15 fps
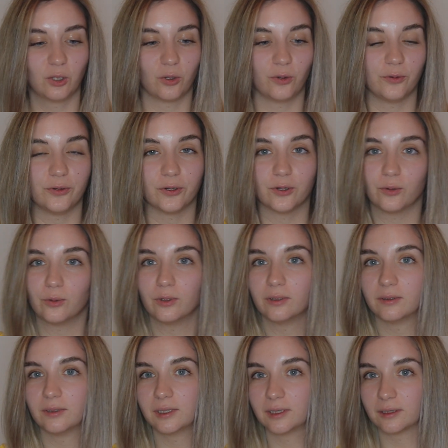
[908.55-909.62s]
although
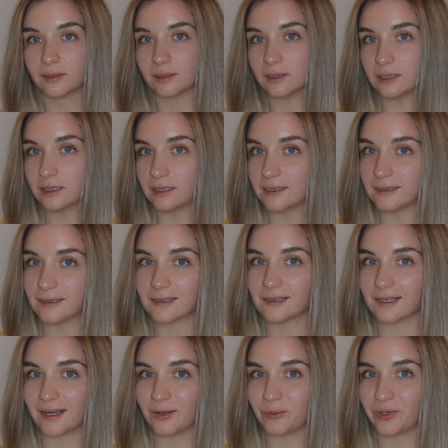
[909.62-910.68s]
this is the
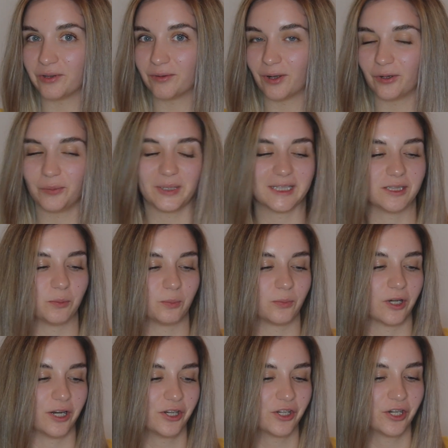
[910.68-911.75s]
side with the volumizing
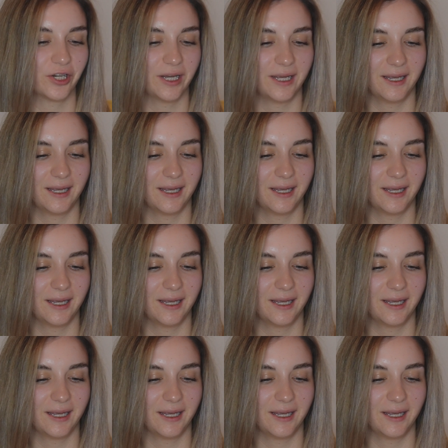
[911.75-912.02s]
brush.